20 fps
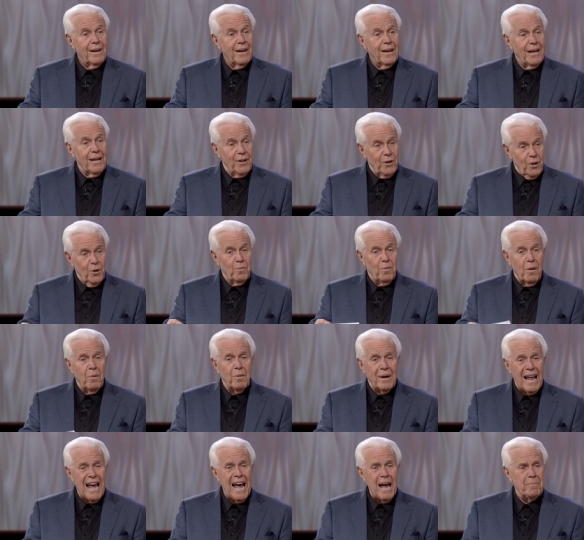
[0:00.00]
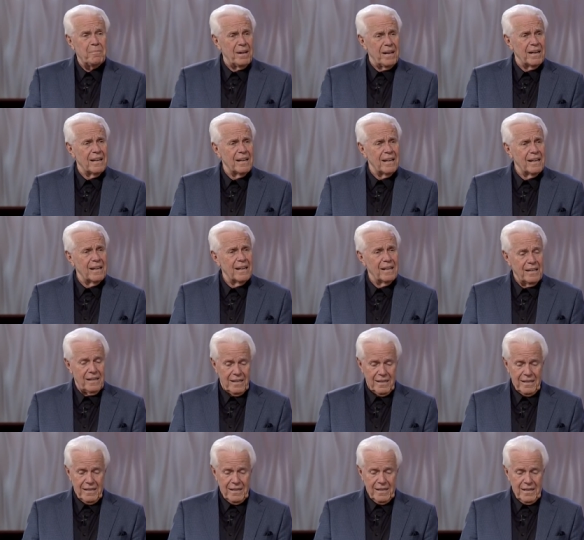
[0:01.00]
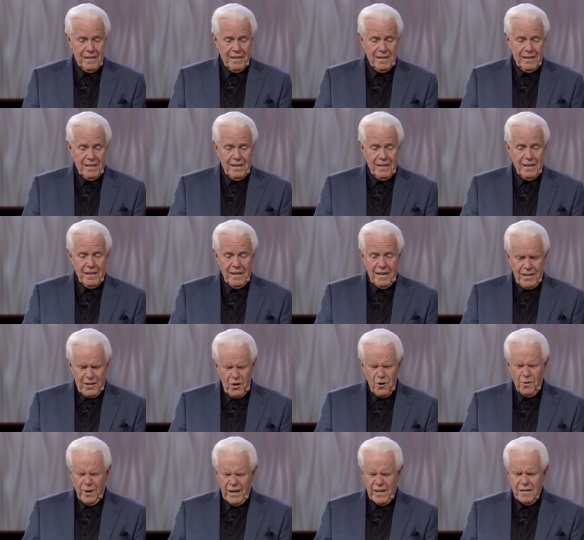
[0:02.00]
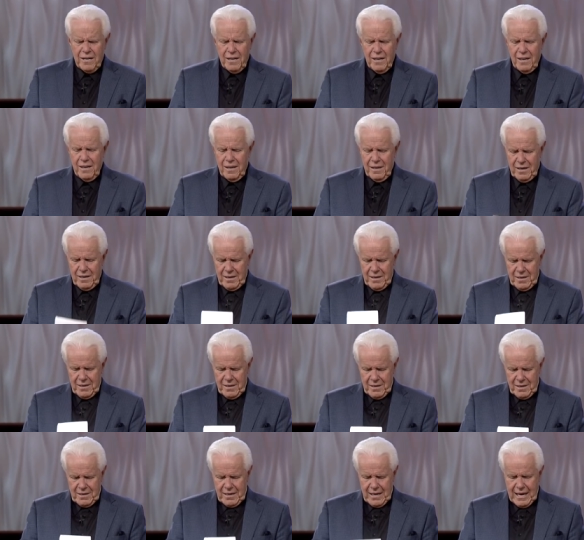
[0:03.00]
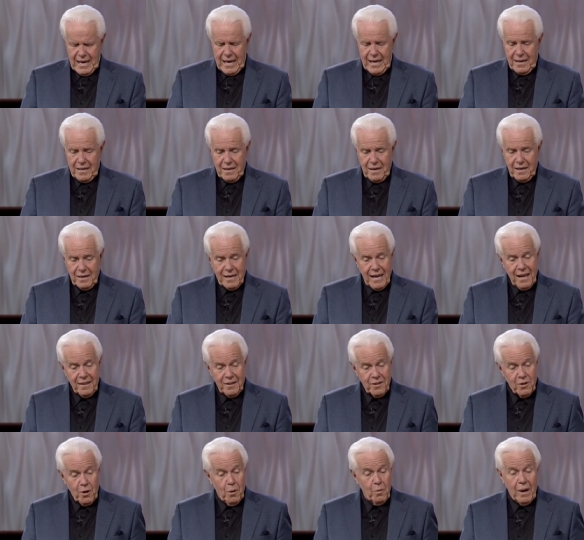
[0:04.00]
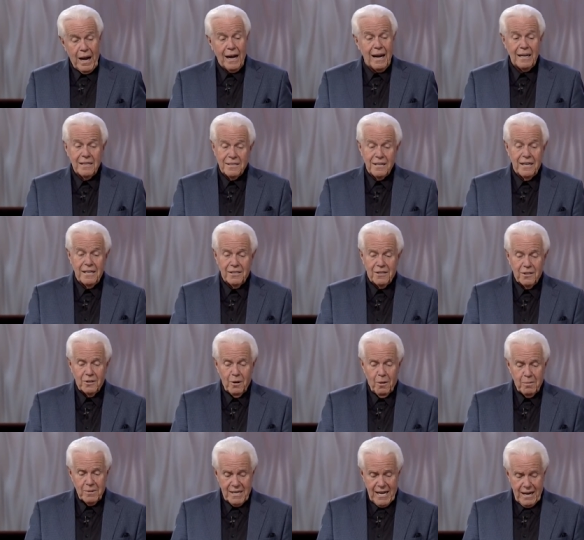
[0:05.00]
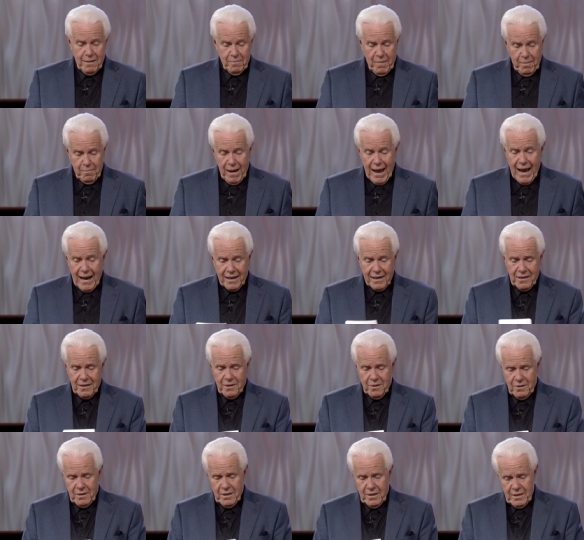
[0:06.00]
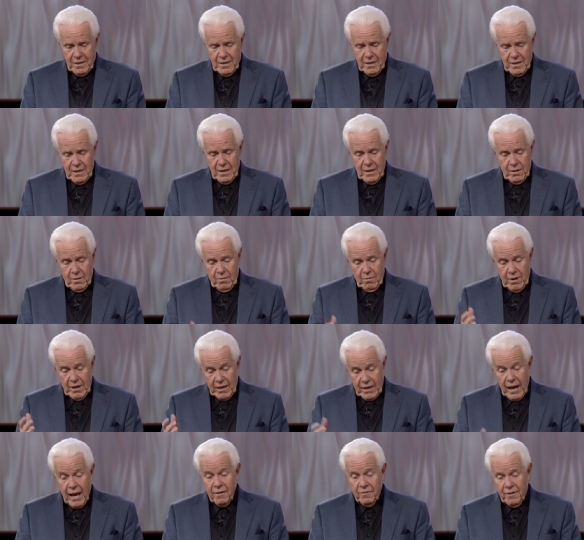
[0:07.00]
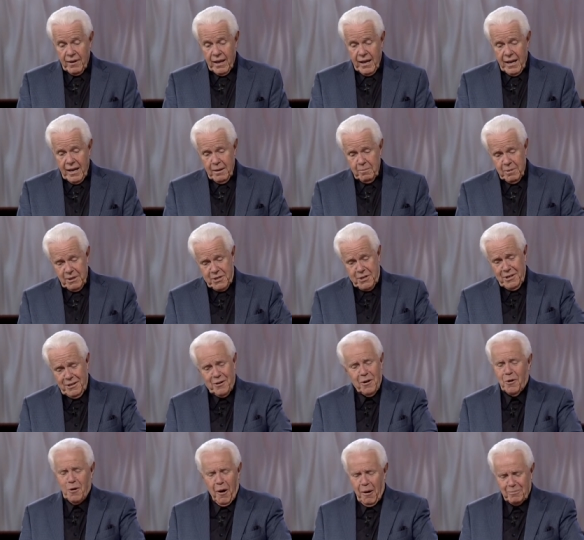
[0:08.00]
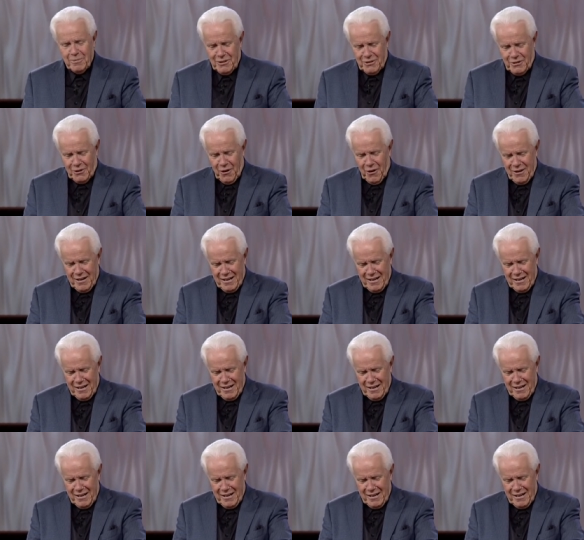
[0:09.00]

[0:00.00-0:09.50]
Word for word: He knew what would happen. He knew it. And uh, Kathy's, I got to say that she's always had my back, you know, with a knife in her hand, but she not I'm just,